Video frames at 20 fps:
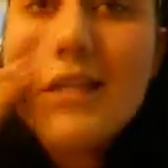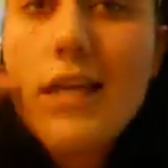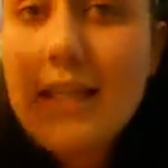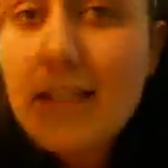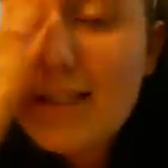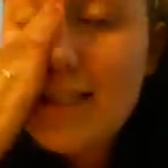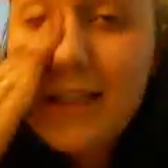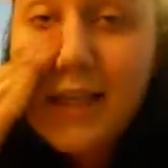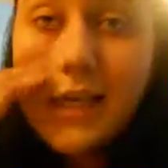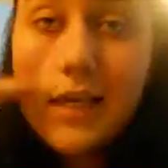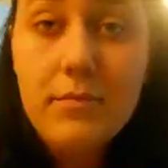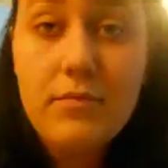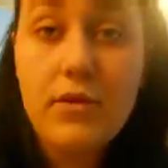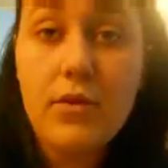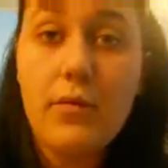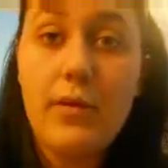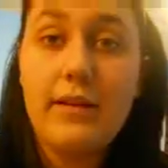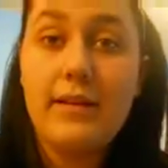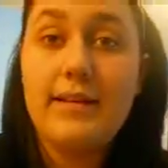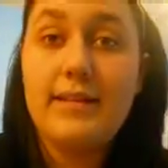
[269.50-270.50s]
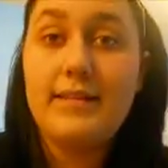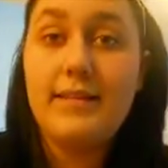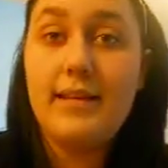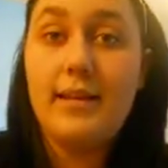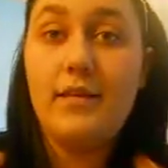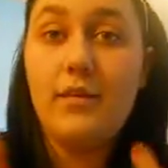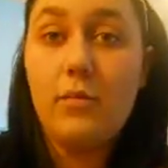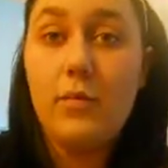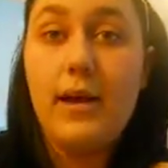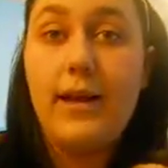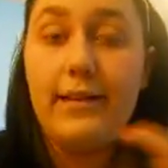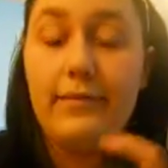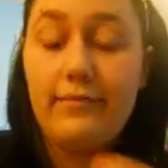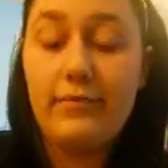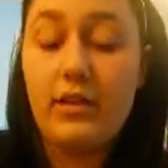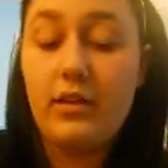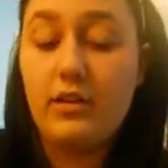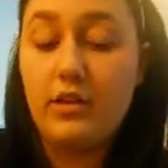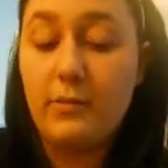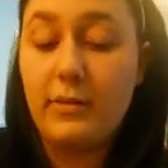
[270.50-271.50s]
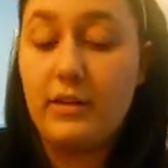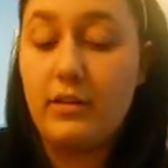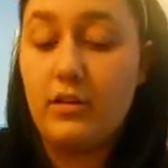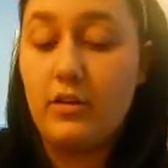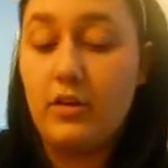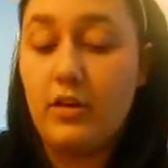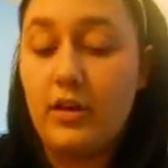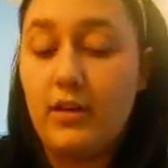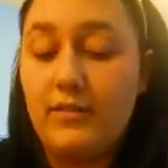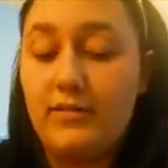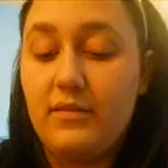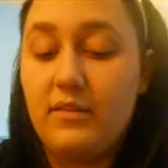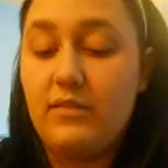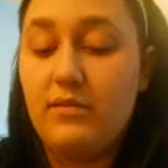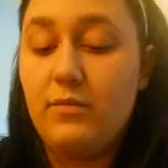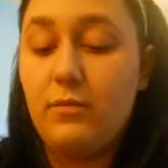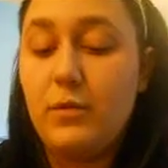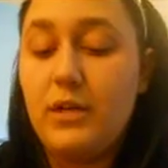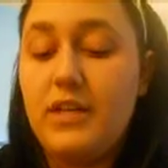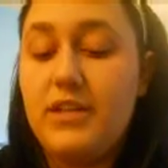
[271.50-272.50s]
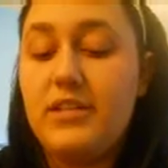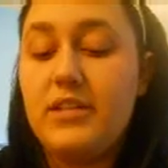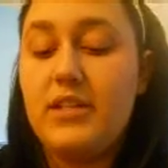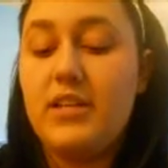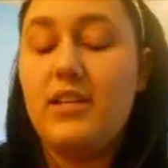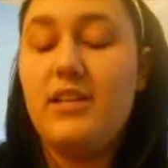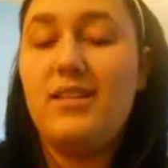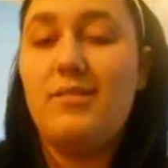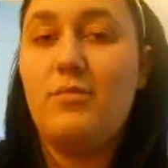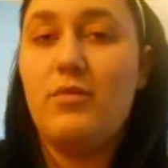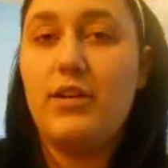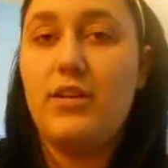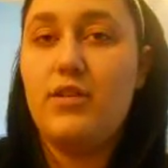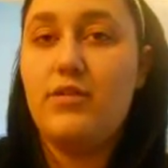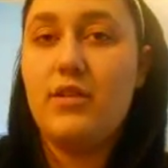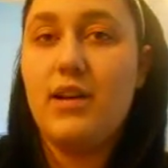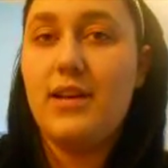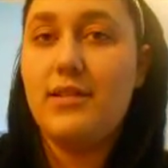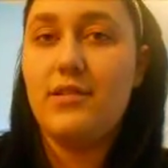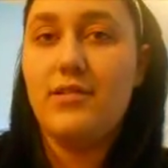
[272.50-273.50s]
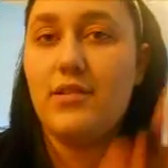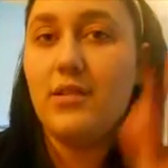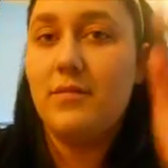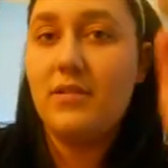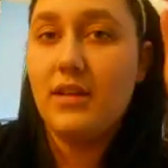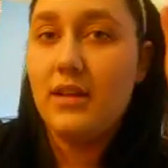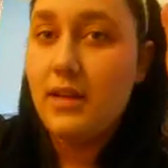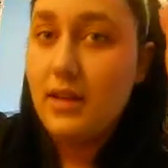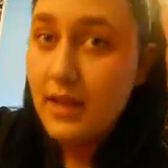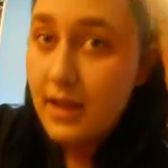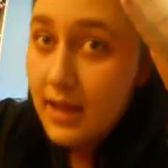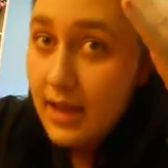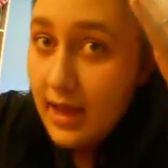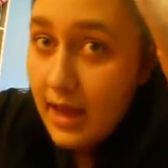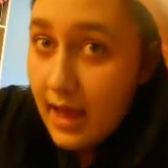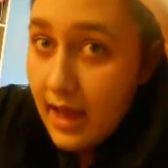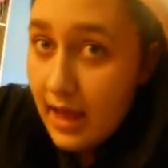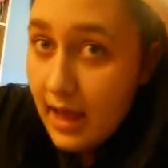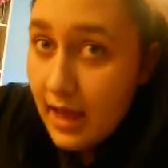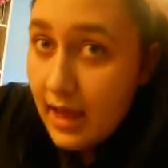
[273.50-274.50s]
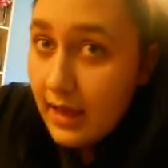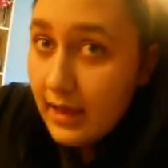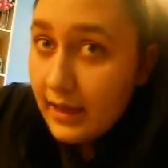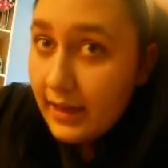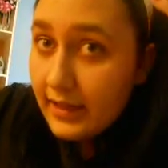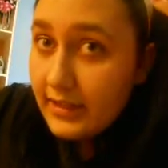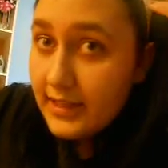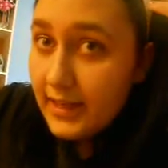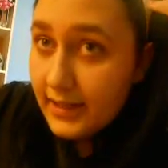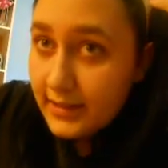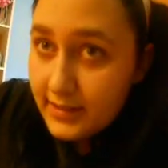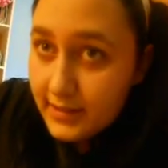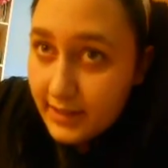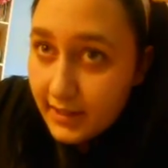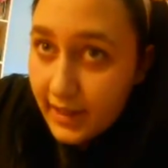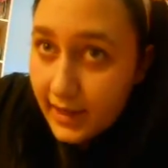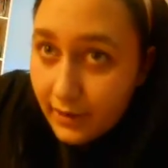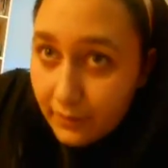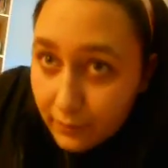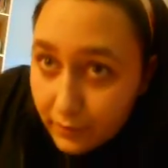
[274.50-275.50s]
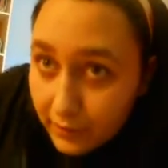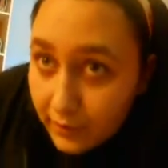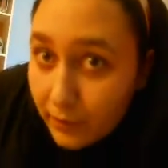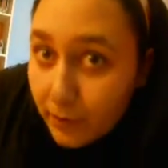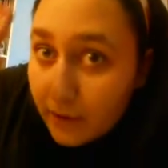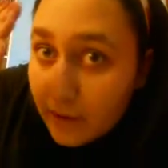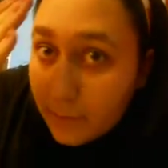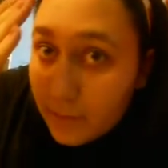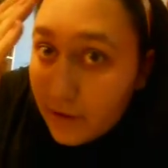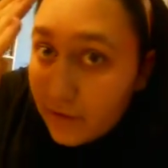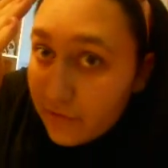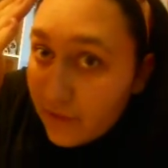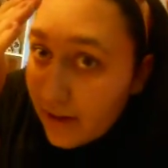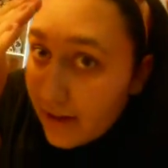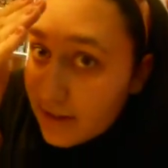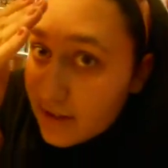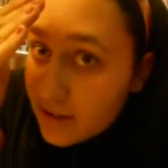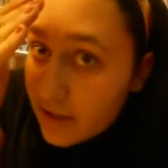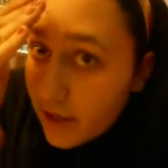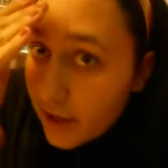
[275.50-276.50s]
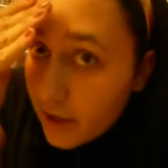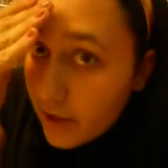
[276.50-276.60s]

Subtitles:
tends to keep the oily skin away a little bit longer. When I use a tinted moisturizer or something, it tends to get really oily pretty fast.